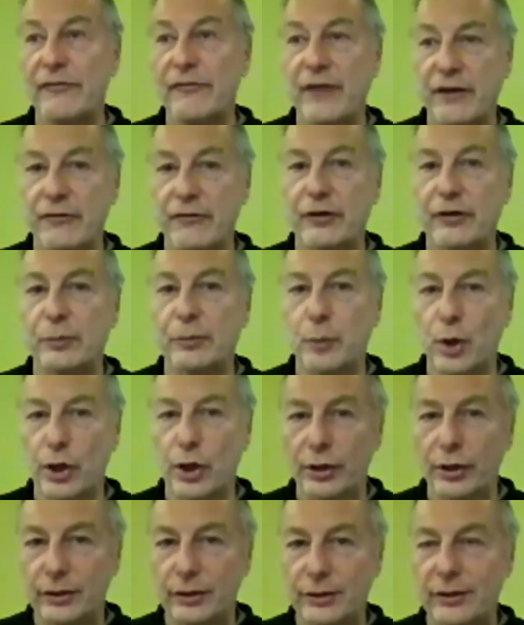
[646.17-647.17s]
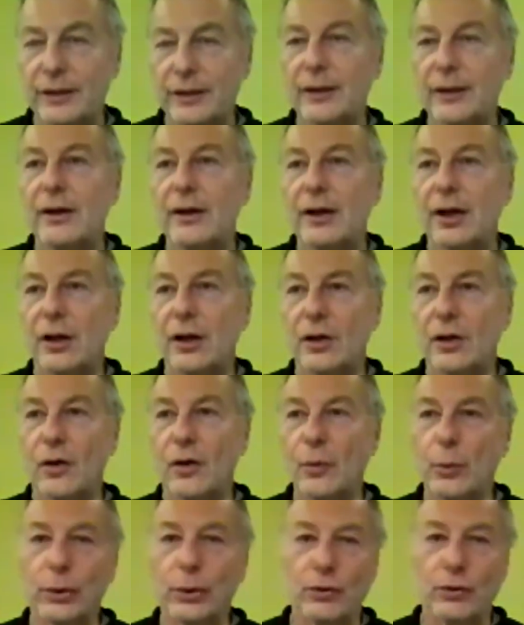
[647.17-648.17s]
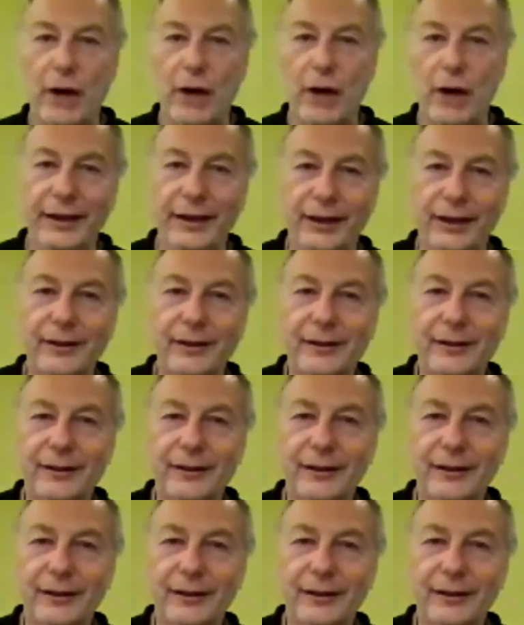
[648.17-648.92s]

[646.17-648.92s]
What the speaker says: favorite part, along with writing,